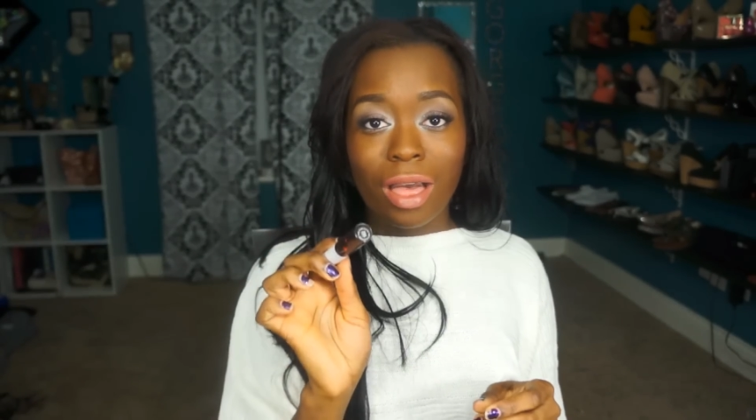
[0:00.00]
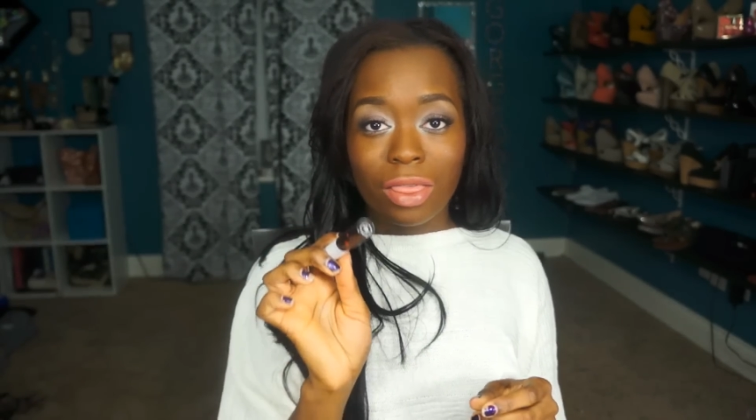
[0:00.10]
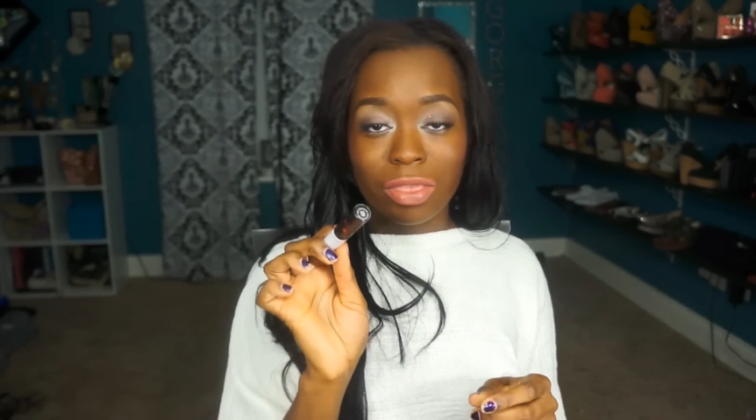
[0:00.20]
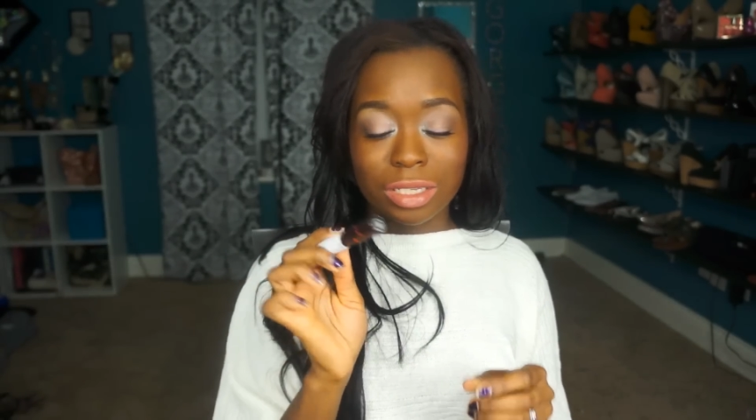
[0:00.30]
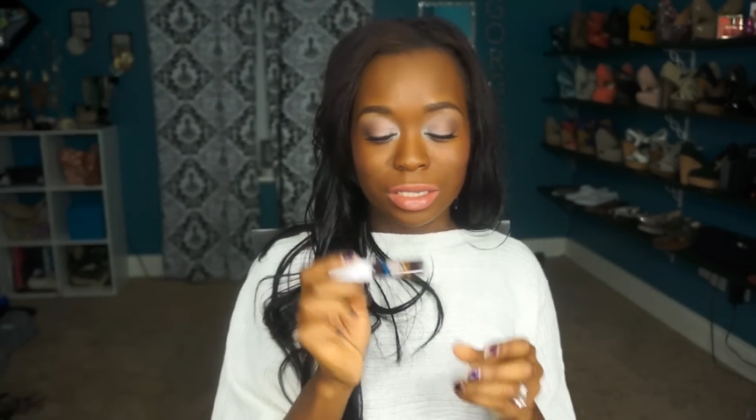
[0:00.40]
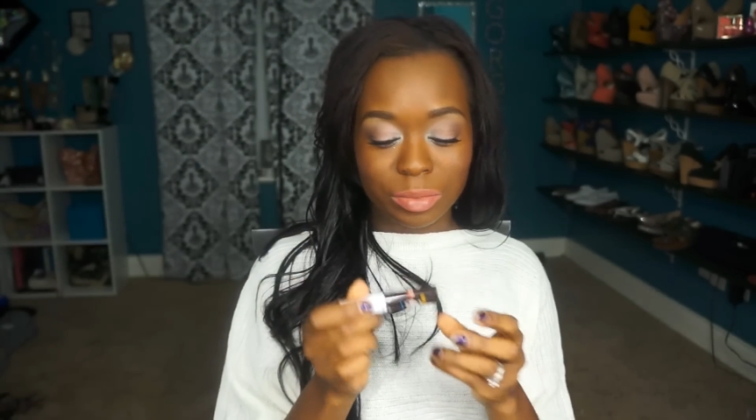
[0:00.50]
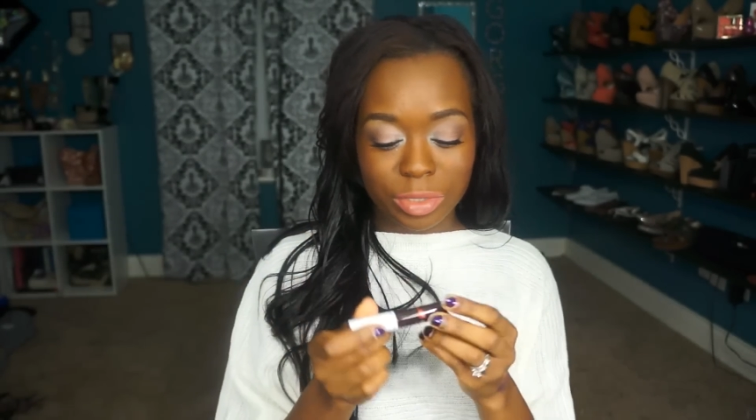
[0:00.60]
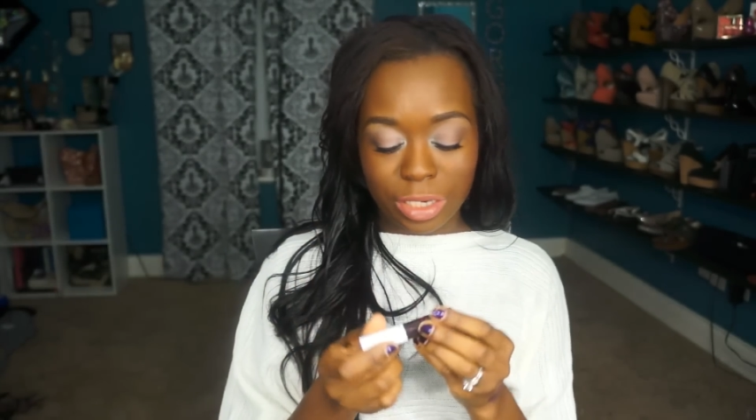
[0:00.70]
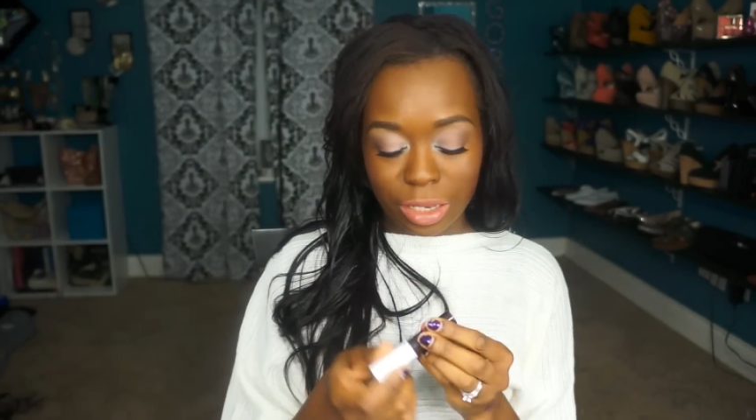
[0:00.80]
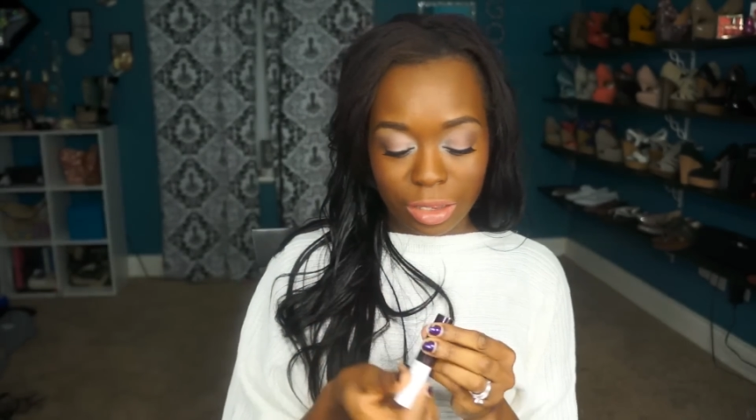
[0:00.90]
this
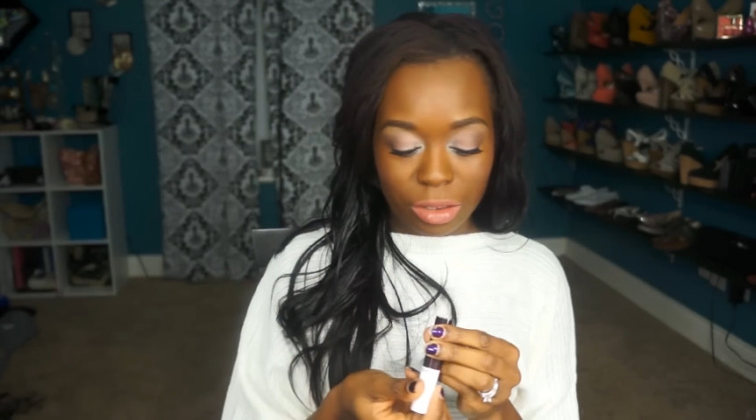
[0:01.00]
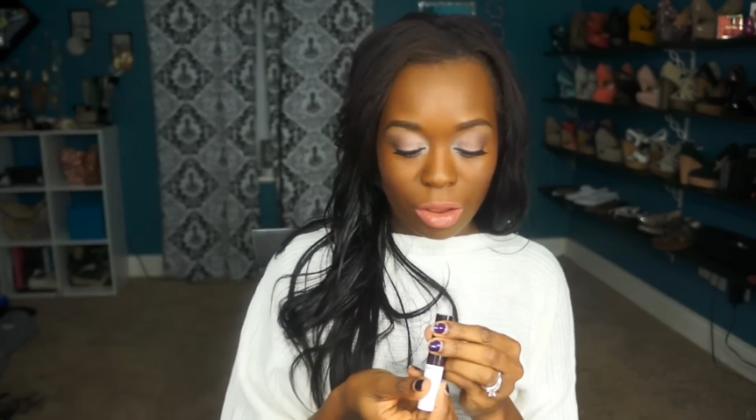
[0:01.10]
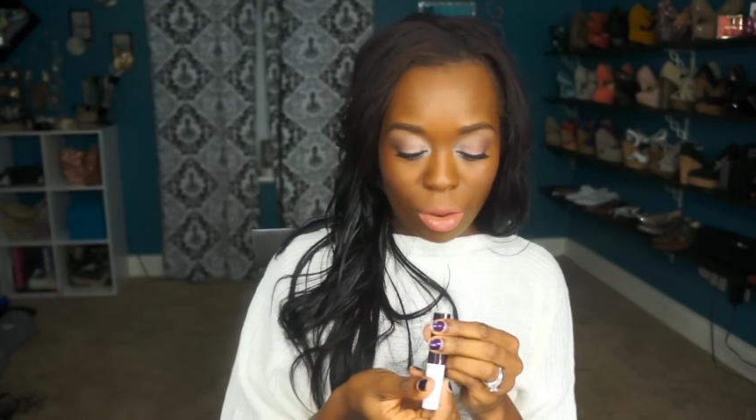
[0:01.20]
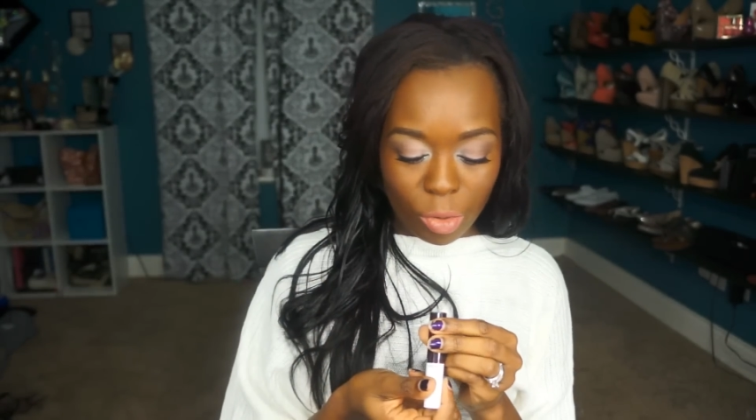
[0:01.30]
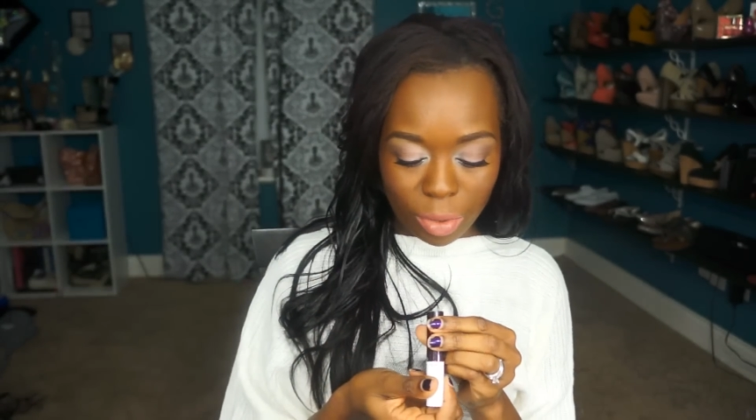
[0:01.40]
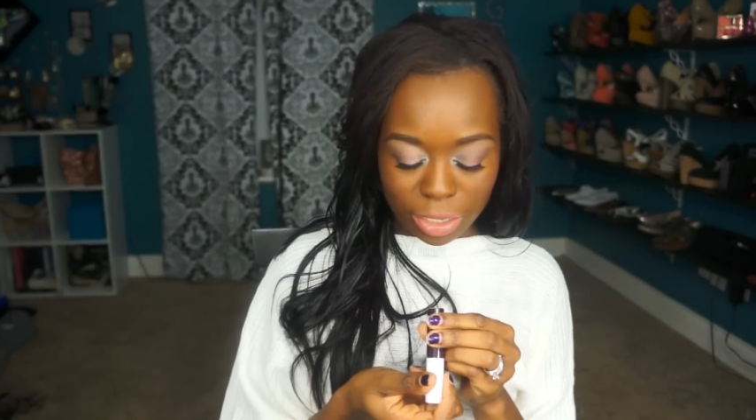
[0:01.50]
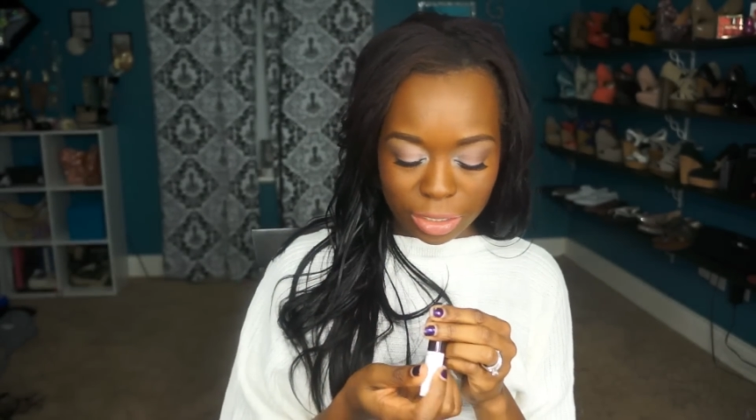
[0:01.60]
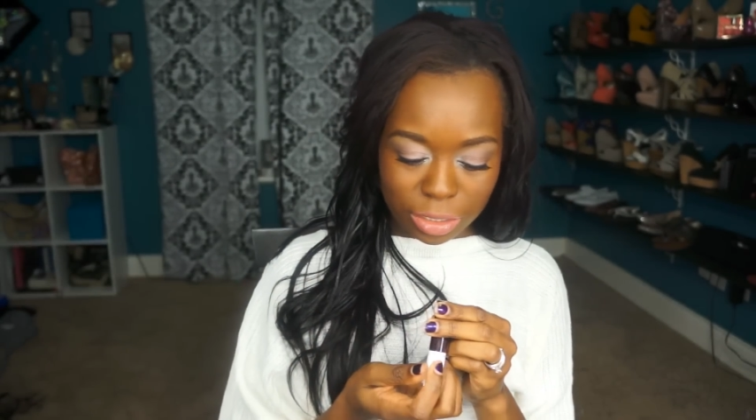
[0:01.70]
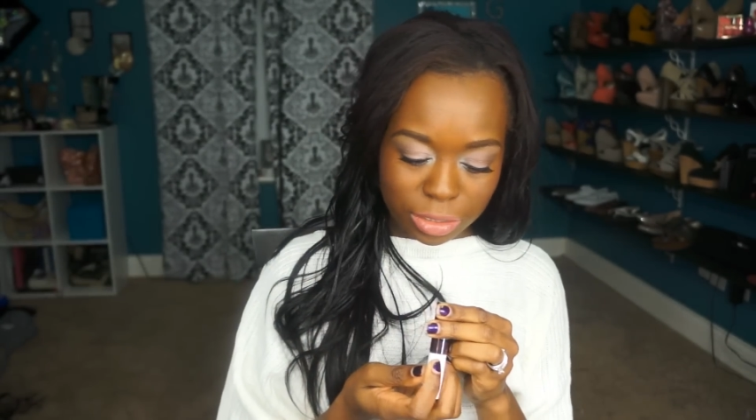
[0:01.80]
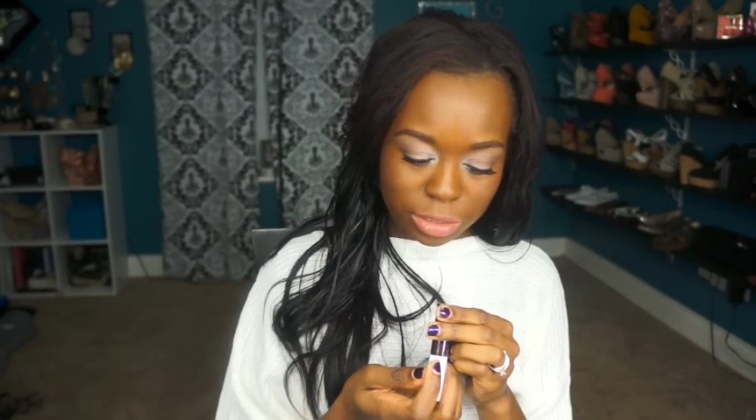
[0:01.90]
lipstick. Oh my
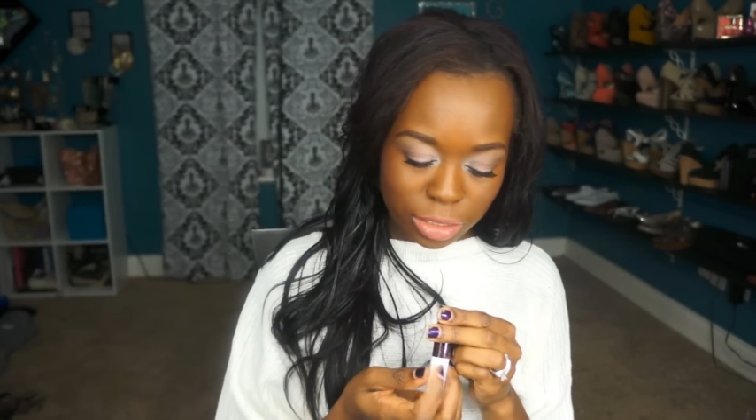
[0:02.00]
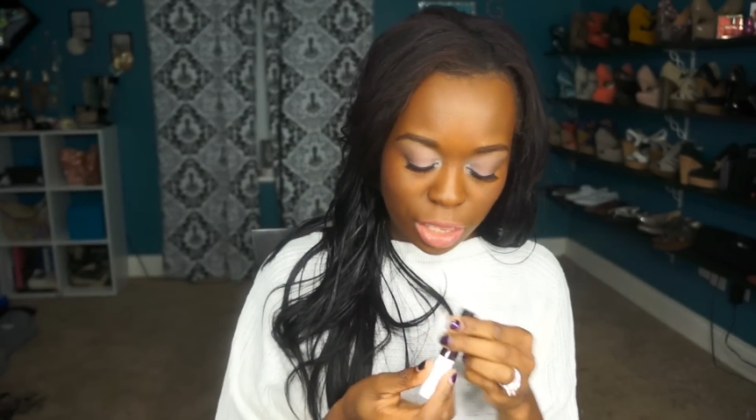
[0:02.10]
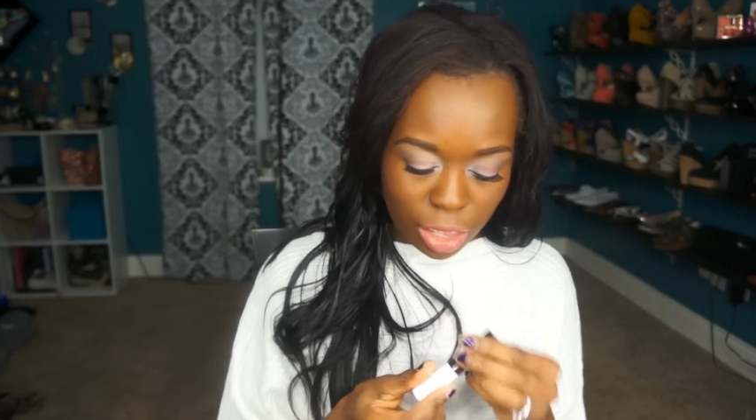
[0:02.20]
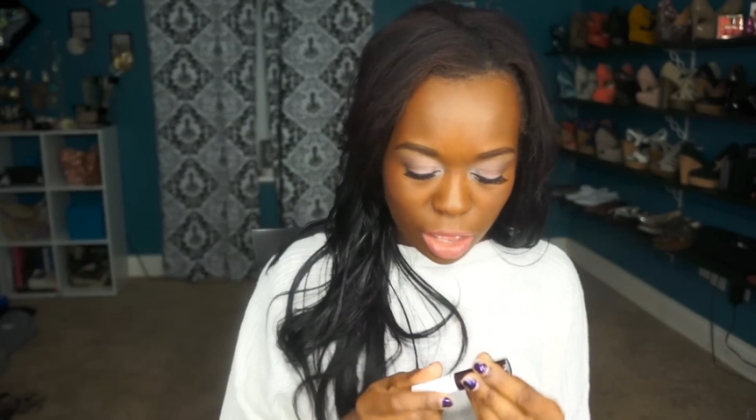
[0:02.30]
goodness.